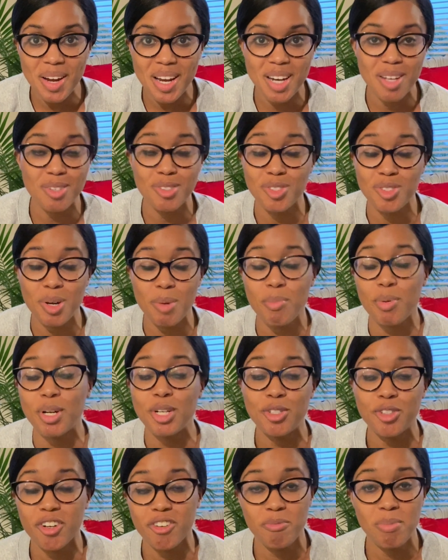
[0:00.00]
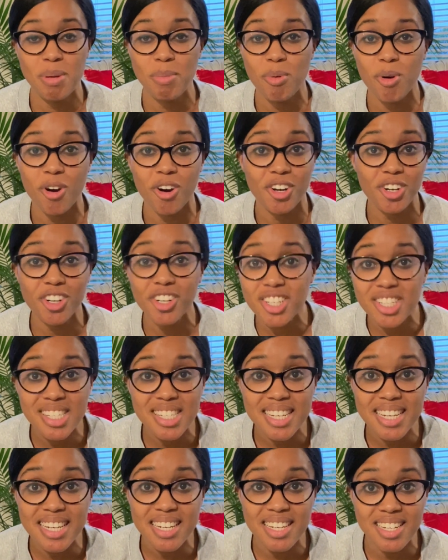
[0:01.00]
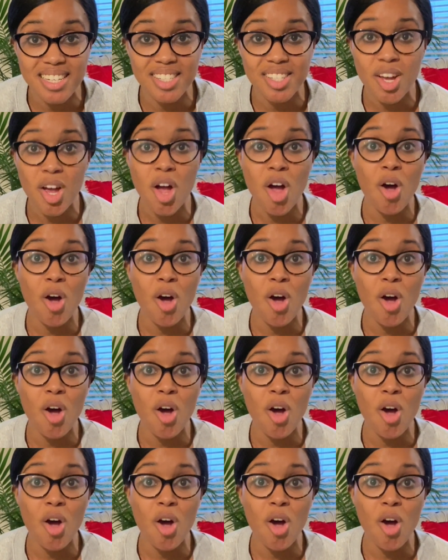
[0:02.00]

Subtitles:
And so I'm pretty sure if people are nurses